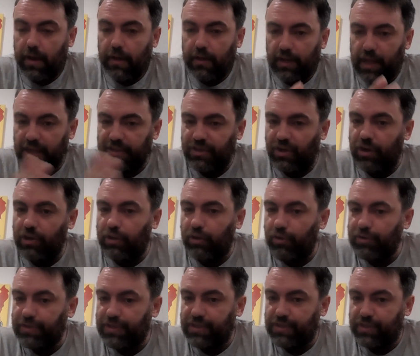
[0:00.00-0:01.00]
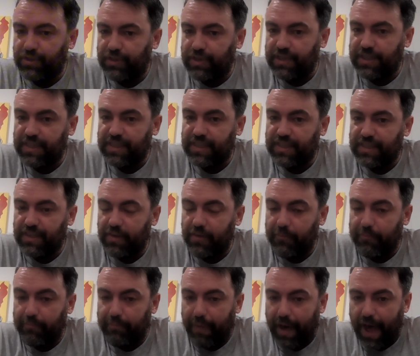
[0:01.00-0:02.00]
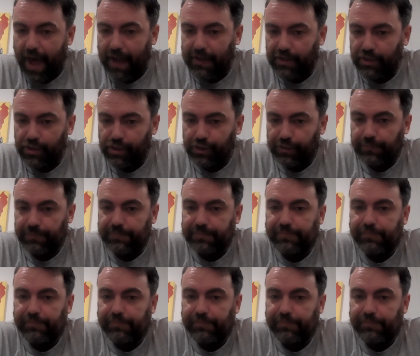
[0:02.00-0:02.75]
Then as I got closer to this match,